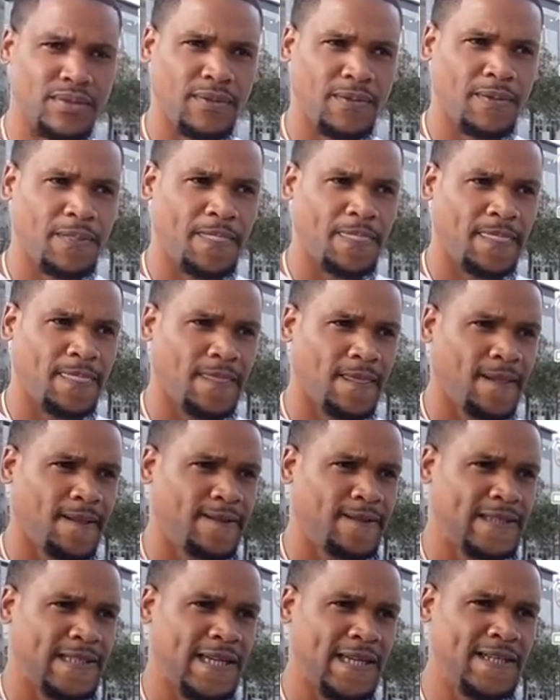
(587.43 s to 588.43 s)

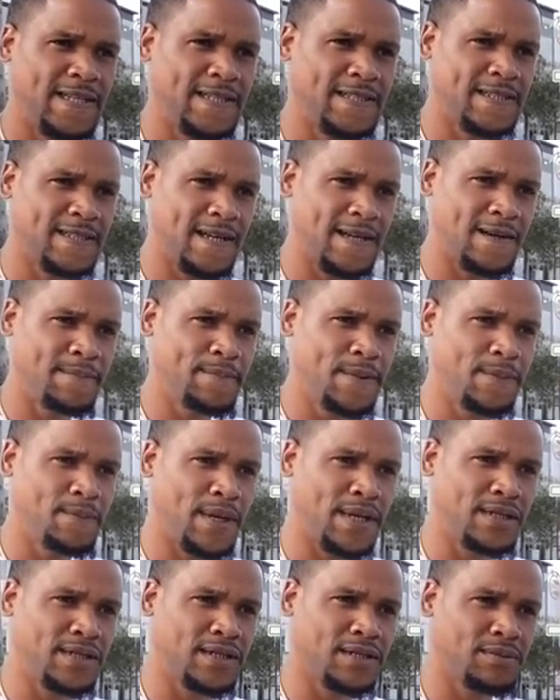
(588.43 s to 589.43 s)
Take your time, be
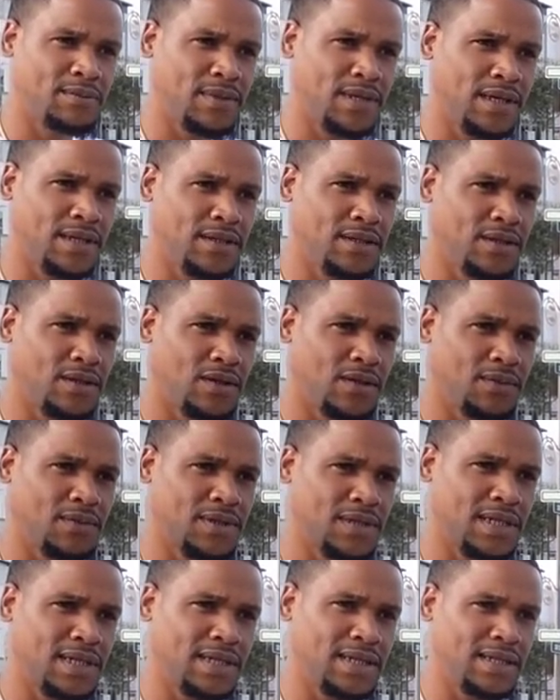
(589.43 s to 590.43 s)
patient, man. You know what
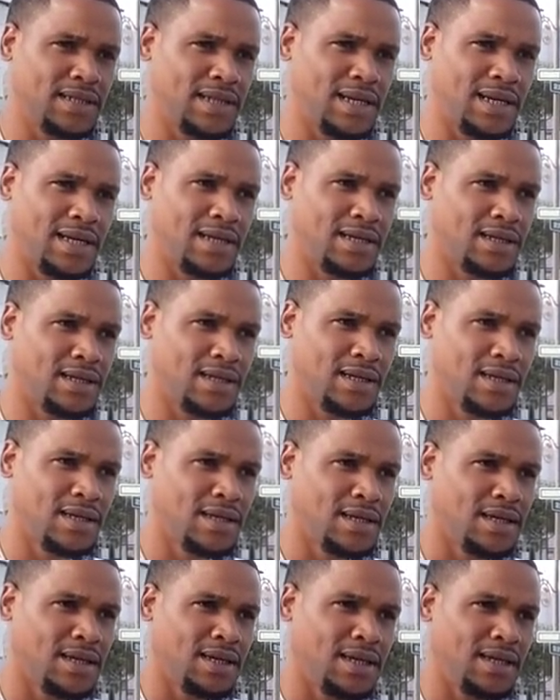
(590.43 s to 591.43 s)
I'm saying? Like,
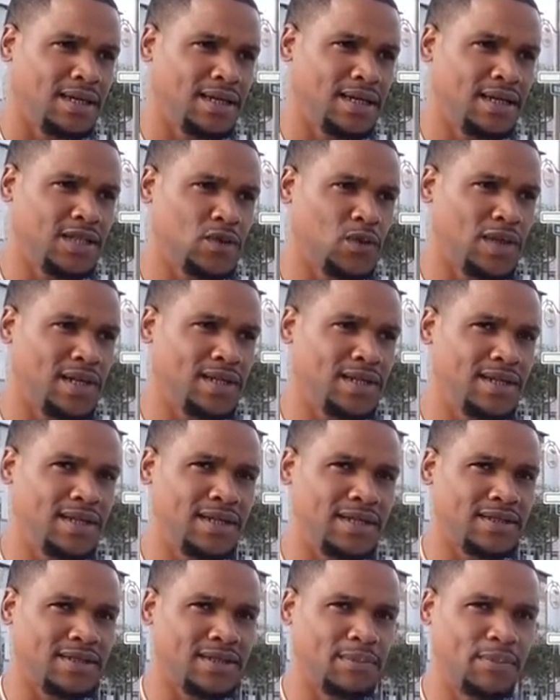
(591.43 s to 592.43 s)
it is what it
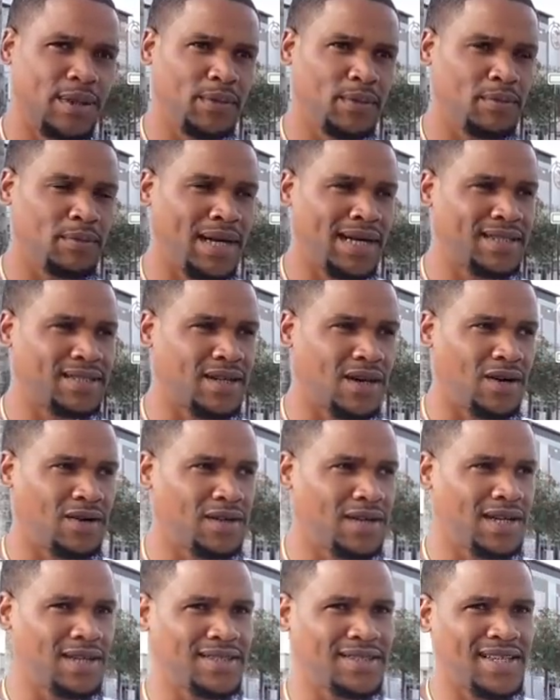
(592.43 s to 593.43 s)
is. Some people might talk
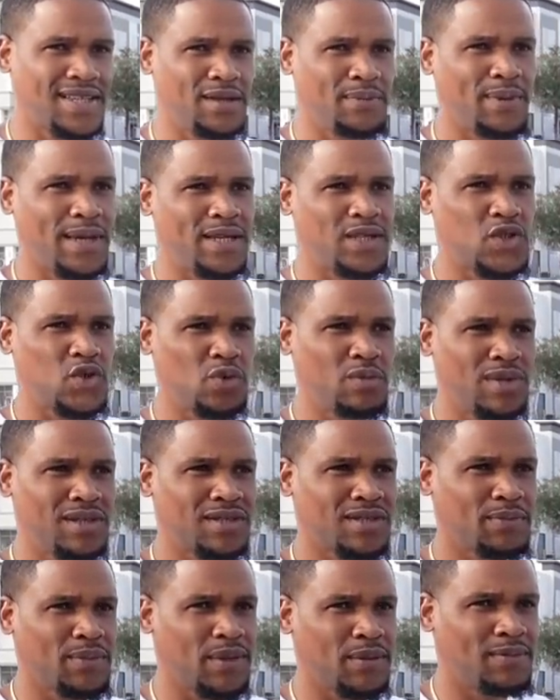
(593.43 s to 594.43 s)
down and say you pay too
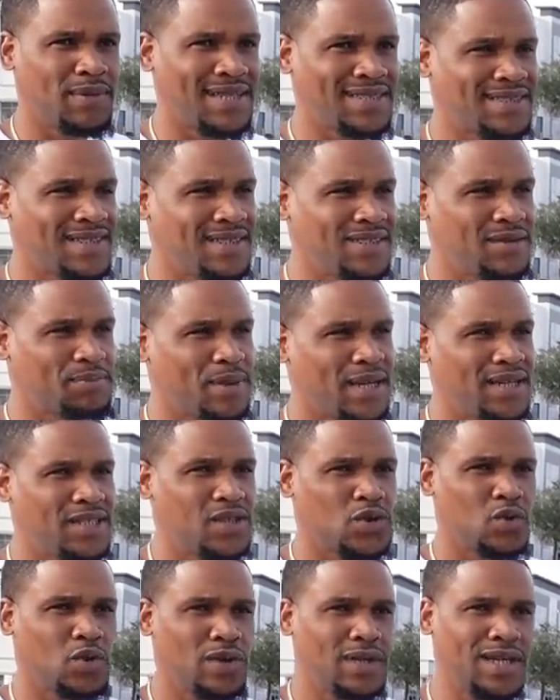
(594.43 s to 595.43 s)
much. Some people might say you pay
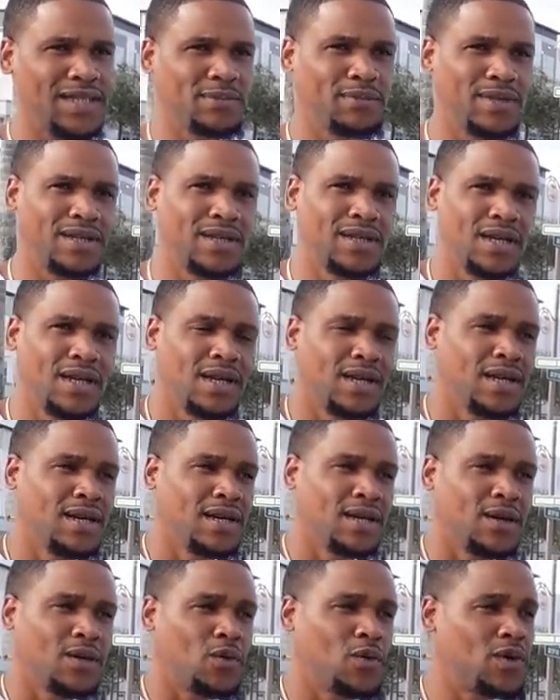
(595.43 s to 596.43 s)
too less. But
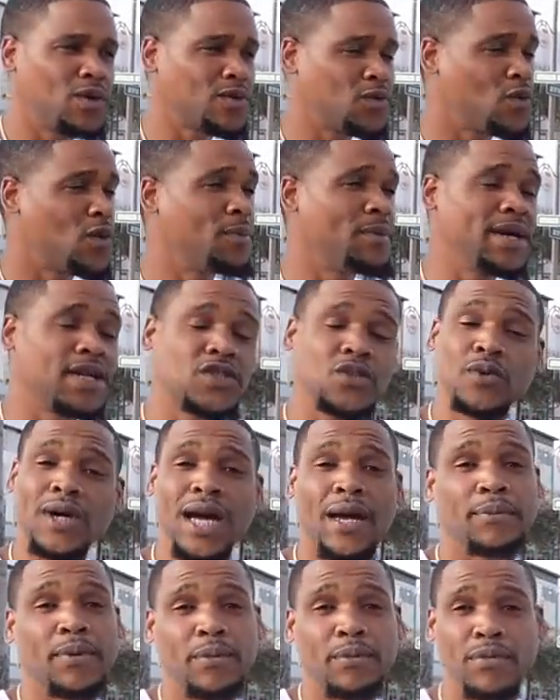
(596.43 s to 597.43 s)
what makes you
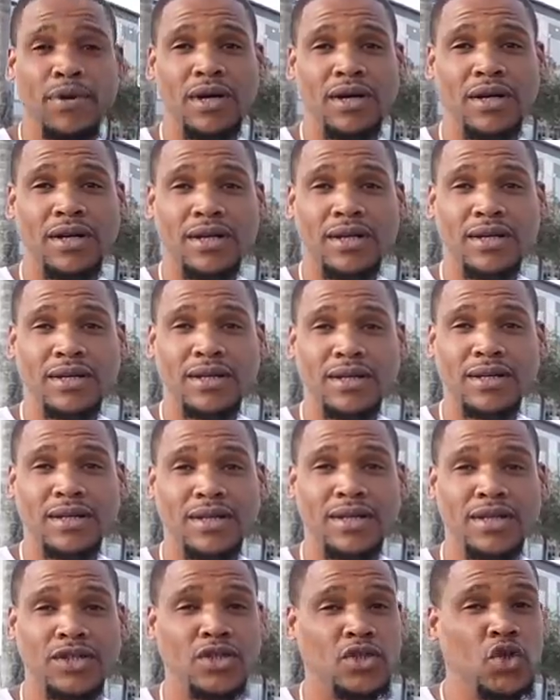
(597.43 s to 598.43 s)
happy, bro?
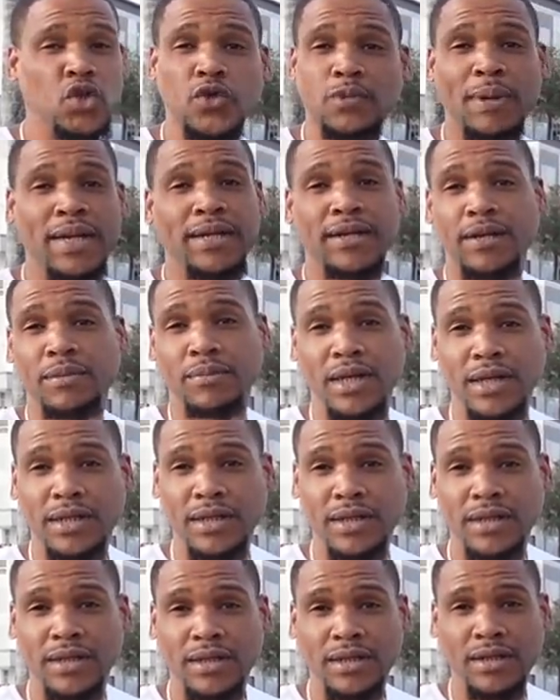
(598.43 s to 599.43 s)
It's you spending the money.
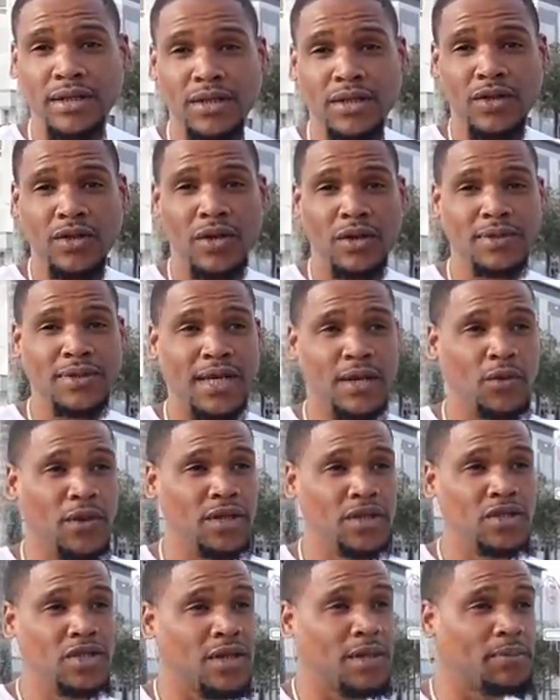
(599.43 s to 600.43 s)
You know what I'm saying?
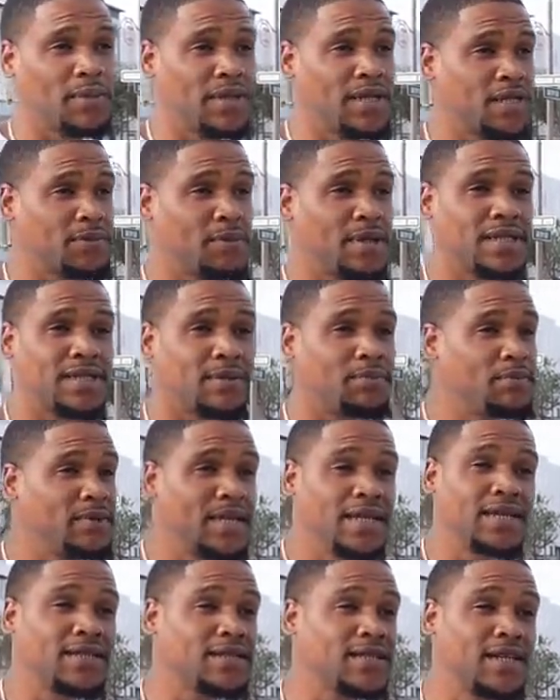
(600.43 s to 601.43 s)
When you jump in this bitch and
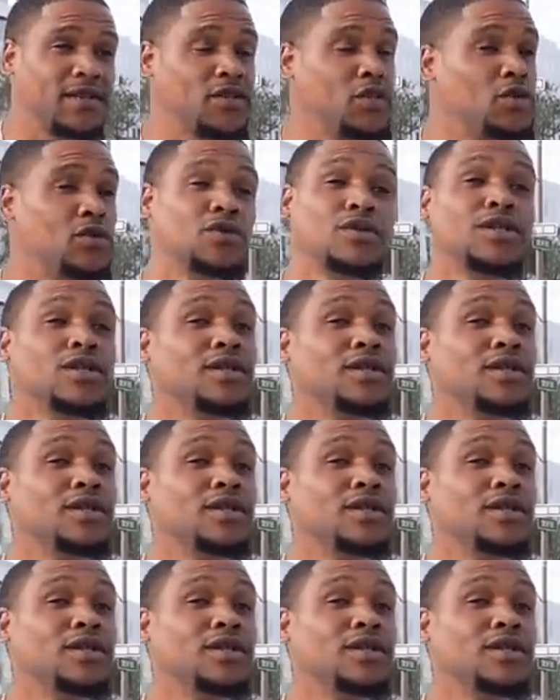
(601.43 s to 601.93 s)
niggas giving you,